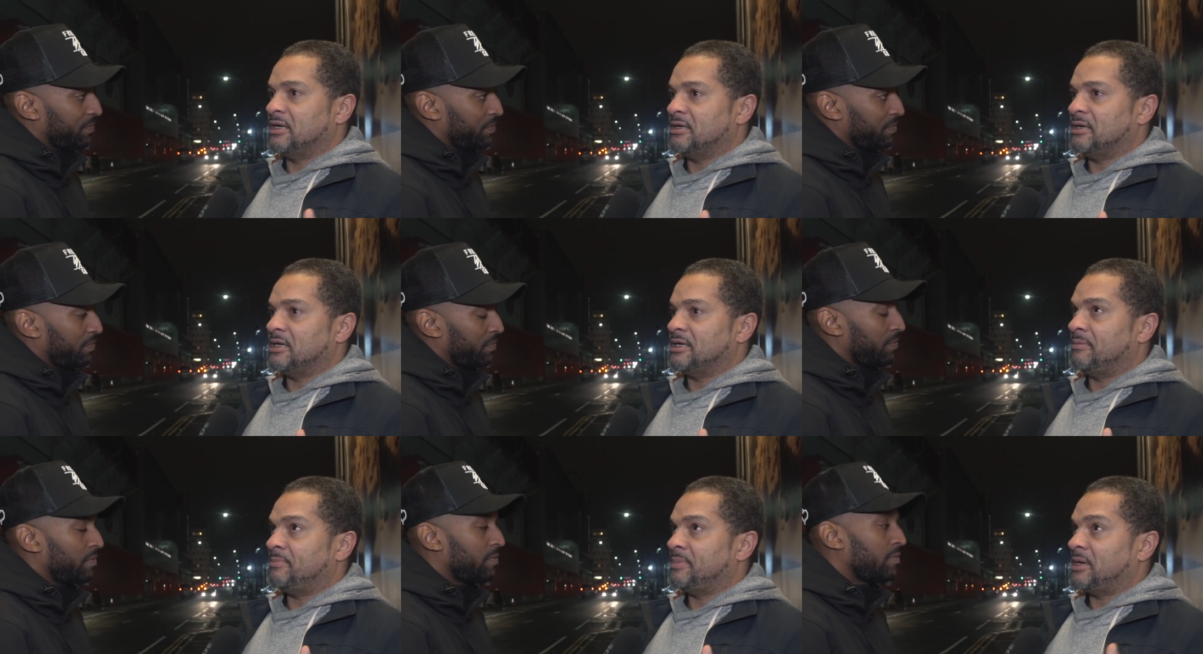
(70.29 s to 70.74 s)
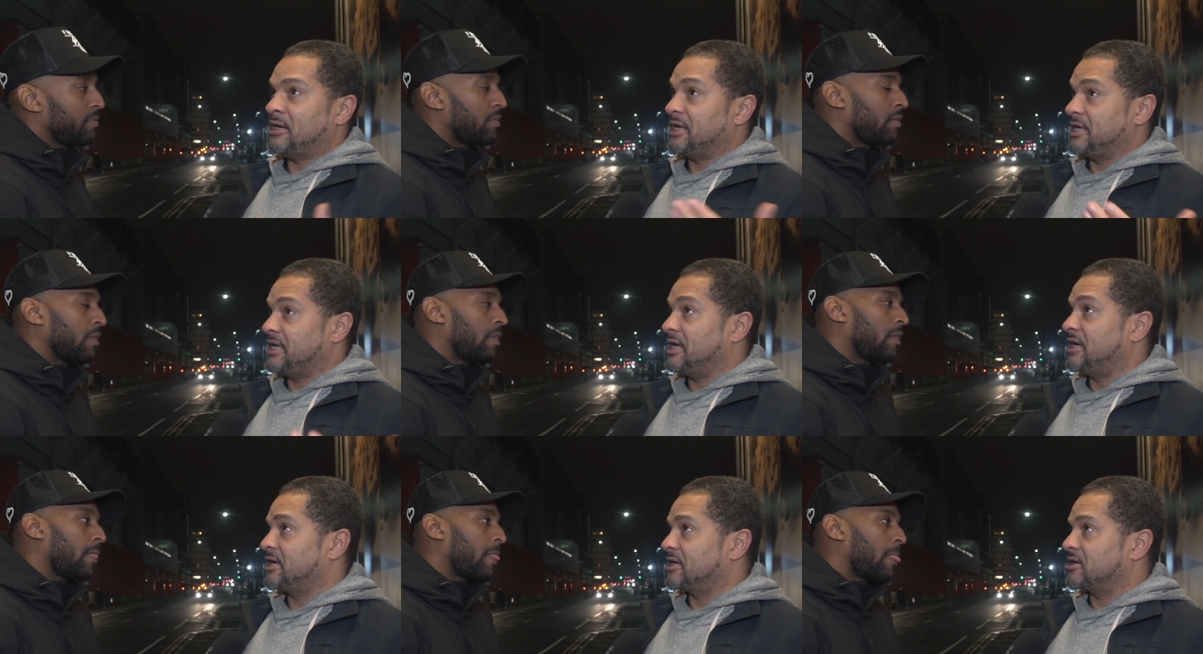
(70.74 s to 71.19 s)
Speaker 1: uh, about a
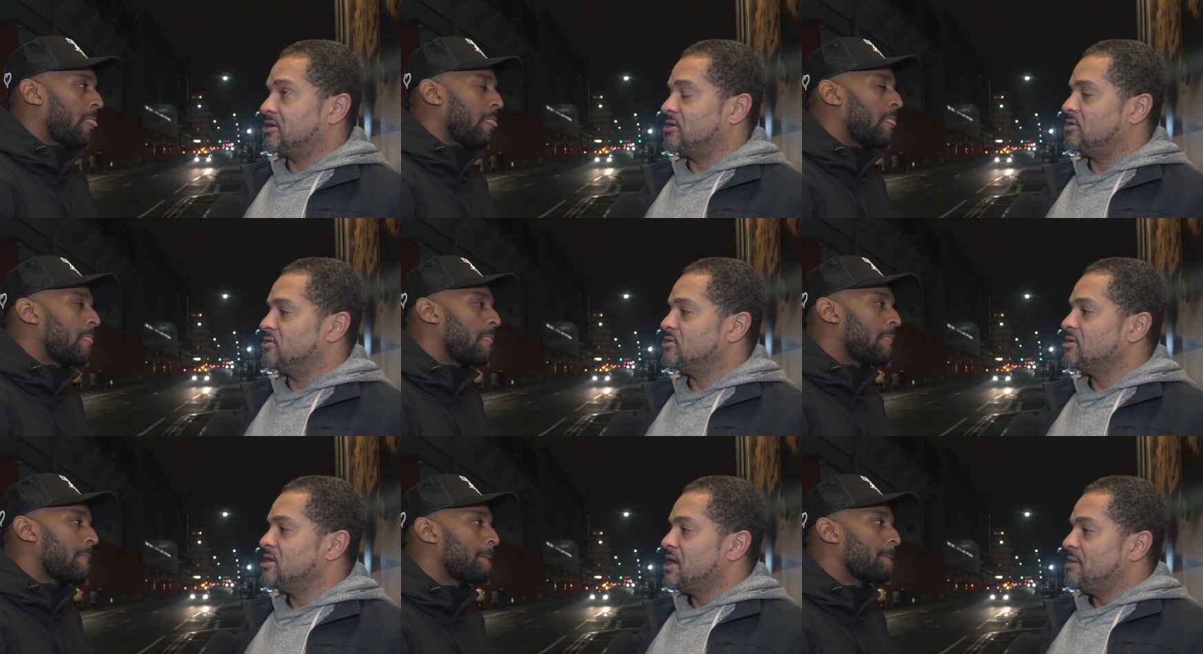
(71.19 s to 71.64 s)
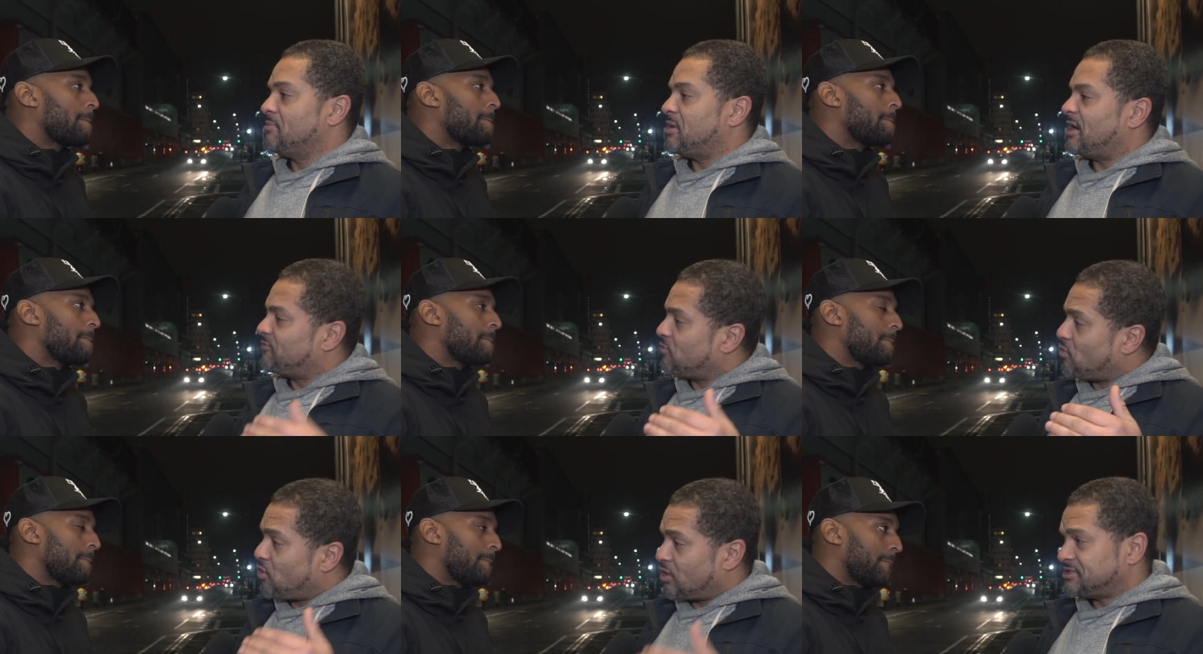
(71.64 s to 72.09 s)
year ago, but
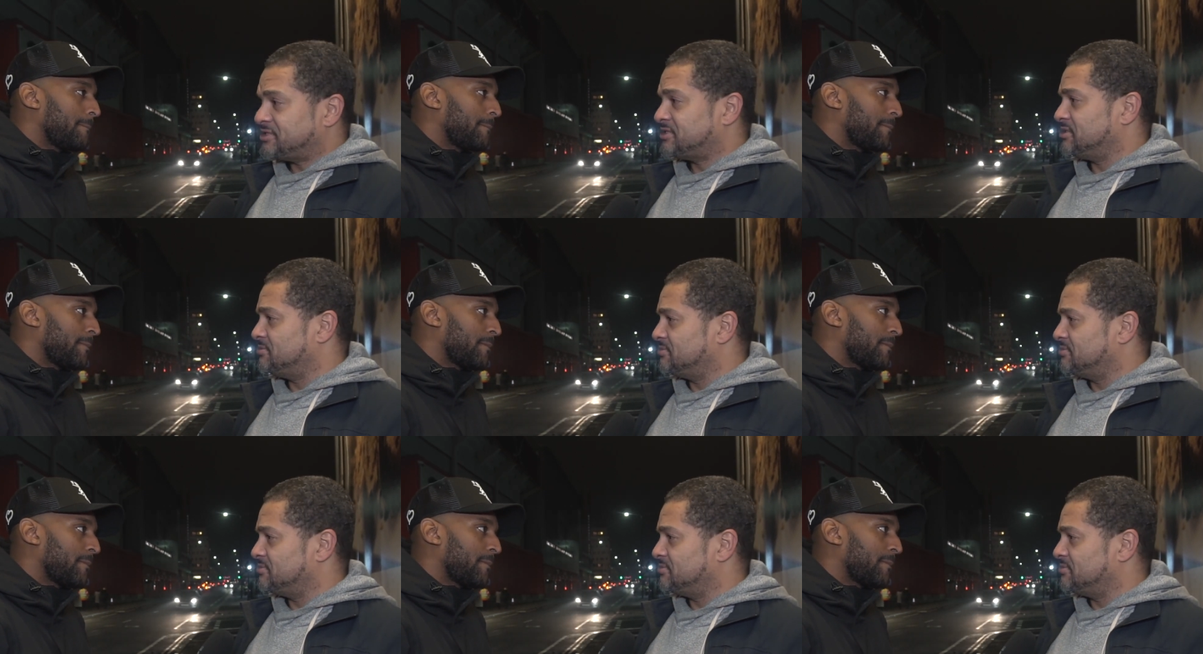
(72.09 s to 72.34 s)
I've watched